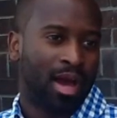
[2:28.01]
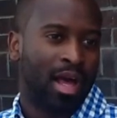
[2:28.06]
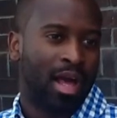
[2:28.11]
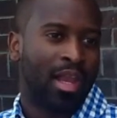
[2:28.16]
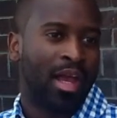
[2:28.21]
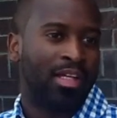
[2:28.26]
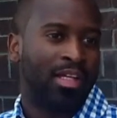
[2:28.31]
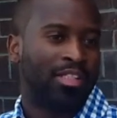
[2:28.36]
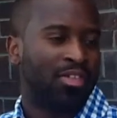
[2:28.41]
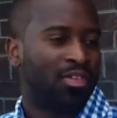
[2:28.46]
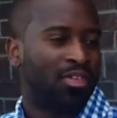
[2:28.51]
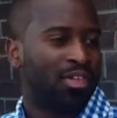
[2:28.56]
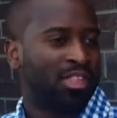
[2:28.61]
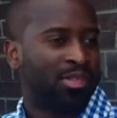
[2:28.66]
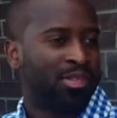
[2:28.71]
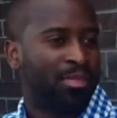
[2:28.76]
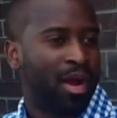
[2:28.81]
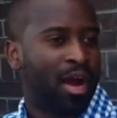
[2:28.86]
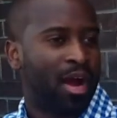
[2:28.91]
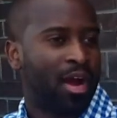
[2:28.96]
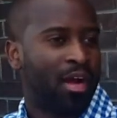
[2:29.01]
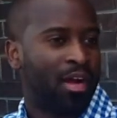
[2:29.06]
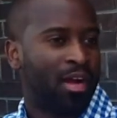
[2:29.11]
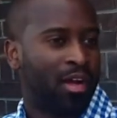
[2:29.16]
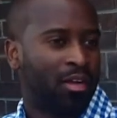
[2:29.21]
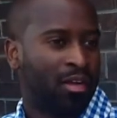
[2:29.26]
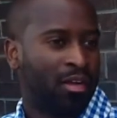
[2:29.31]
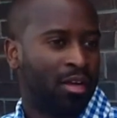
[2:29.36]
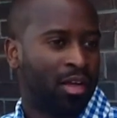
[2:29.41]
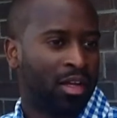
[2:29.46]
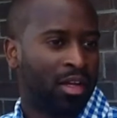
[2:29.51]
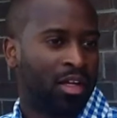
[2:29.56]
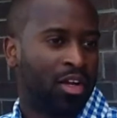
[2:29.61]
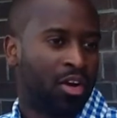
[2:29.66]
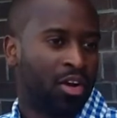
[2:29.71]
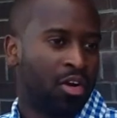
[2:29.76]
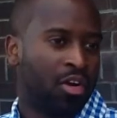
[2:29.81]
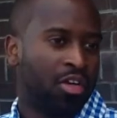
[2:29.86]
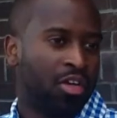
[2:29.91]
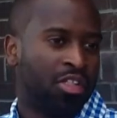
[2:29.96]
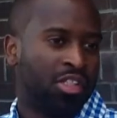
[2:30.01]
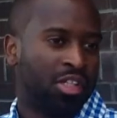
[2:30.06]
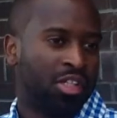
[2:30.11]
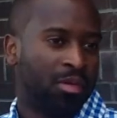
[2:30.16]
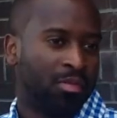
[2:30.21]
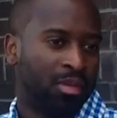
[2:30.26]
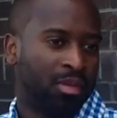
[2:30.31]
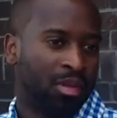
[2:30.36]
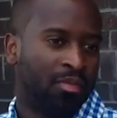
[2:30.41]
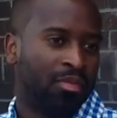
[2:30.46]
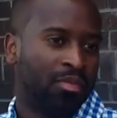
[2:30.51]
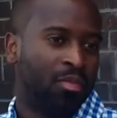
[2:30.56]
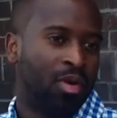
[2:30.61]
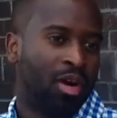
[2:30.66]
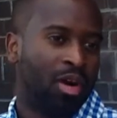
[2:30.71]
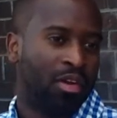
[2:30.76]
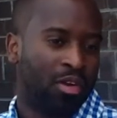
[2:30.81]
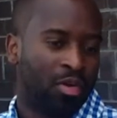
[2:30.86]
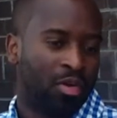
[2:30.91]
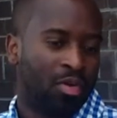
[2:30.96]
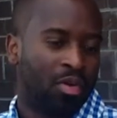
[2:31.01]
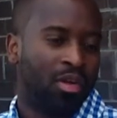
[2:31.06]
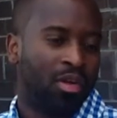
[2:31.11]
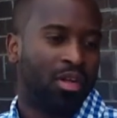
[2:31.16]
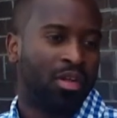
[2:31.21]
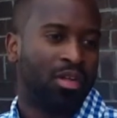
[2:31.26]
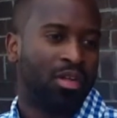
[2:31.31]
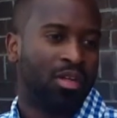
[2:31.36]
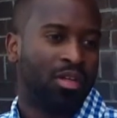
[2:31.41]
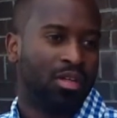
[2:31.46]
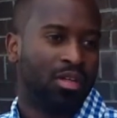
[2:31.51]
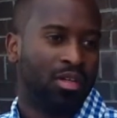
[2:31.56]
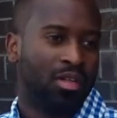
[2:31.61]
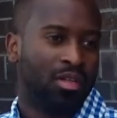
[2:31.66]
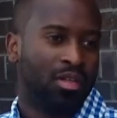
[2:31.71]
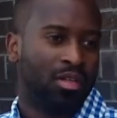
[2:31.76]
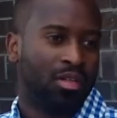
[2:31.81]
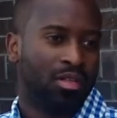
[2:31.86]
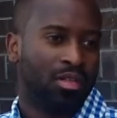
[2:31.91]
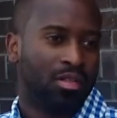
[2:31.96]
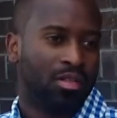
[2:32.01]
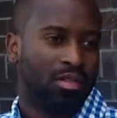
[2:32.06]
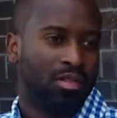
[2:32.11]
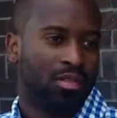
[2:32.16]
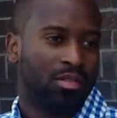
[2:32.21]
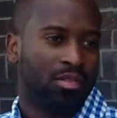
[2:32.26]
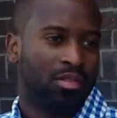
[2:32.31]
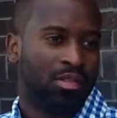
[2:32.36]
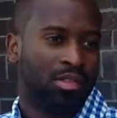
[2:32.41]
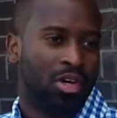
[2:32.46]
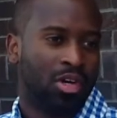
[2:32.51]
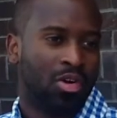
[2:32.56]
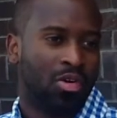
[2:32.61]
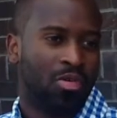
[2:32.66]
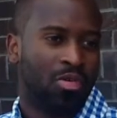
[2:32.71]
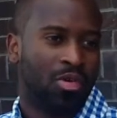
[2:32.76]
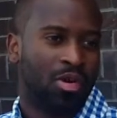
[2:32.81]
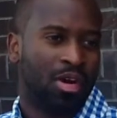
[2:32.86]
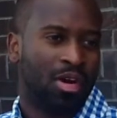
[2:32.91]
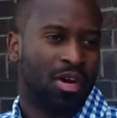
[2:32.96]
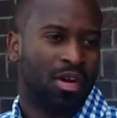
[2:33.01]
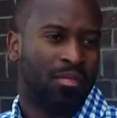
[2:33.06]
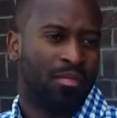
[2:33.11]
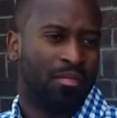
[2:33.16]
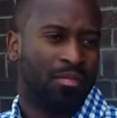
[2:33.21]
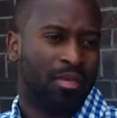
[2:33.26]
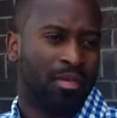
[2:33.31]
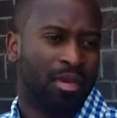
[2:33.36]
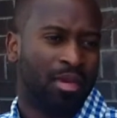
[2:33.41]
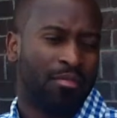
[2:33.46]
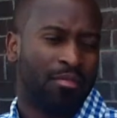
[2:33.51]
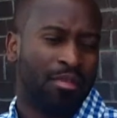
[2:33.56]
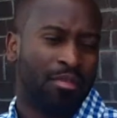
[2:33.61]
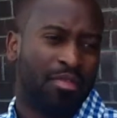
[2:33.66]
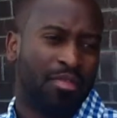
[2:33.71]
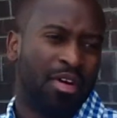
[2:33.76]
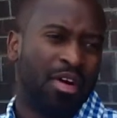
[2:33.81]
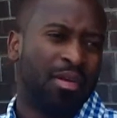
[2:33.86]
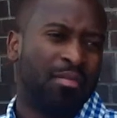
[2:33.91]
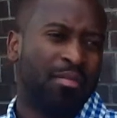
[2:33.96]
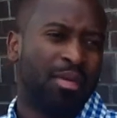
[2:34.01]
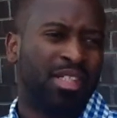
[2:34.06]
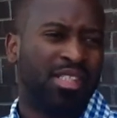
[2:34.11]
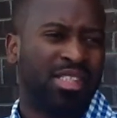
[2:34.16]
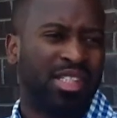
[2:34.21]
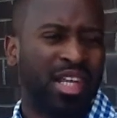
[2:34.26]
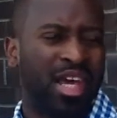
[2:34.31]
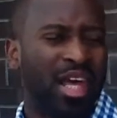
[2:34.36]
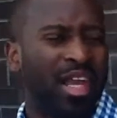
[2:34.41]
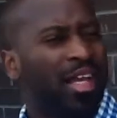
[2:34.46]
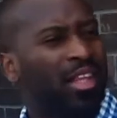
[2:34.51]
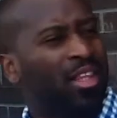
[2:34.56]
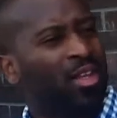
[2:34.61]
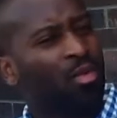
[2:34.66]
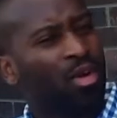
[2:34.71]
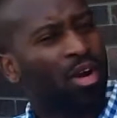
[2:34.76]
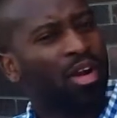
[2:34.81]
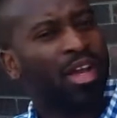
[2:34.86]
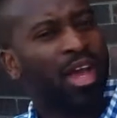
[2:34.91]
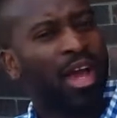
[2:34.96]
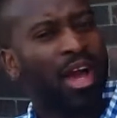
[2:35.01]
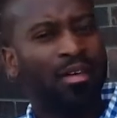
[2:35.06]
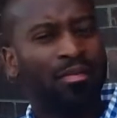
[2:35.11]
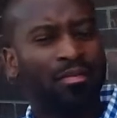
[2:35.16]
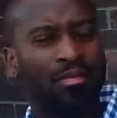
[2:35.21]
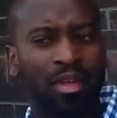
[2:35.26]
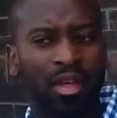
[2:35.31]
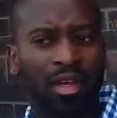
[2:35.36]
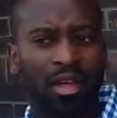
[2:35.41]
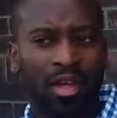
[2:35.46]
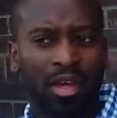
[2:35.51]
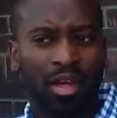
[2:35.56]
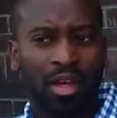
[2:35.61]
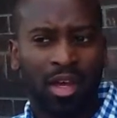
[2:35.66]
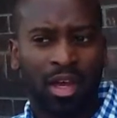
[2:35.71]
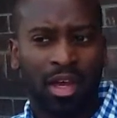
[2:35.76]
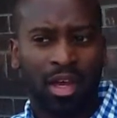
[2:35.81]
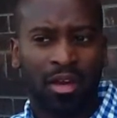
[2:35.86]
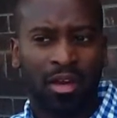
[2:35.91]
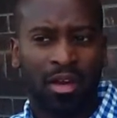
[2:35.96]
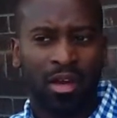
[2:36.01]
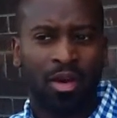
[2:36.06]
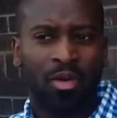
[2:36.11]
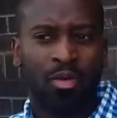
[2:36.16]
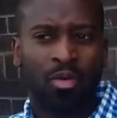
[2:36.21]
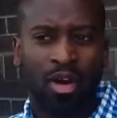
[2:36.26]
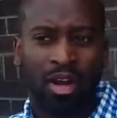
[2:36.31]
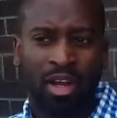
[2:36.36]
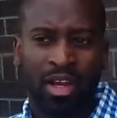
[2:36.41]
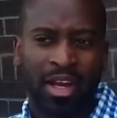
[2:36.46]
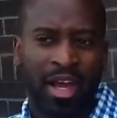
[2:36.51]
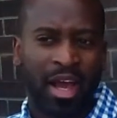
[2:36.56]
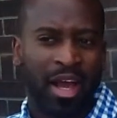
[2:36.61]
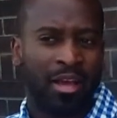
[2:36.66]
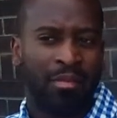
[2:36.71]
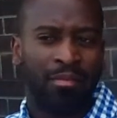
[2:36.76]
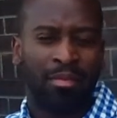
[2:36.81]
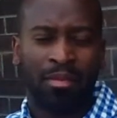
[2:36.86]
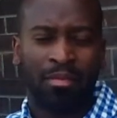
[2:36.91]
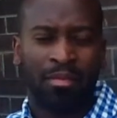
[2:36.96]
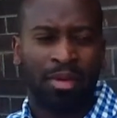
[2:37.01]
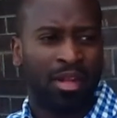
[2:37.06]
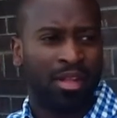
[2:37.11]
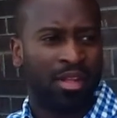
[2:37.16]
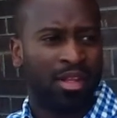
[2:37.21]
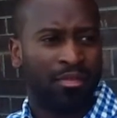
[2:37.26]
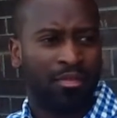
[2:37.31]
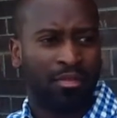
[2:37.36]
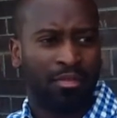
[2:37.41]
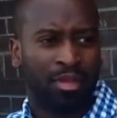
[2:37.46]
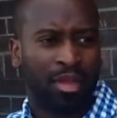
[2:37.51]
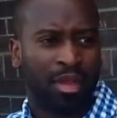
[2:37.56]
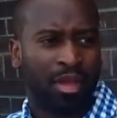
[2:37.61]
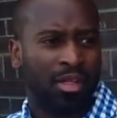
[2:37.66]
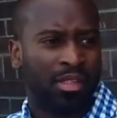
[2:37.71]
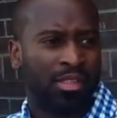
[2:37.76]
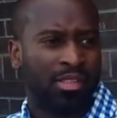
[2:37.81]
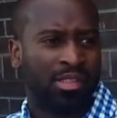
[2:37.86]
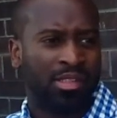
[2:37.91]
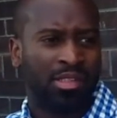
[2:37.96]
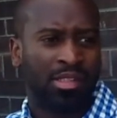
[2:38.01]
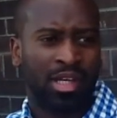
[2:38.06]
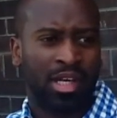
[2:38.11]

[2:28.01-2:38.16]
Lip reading: I like to inspire and encourage and uplift by doing it. So for fun, basically, I like to work out. And working out can be many different things.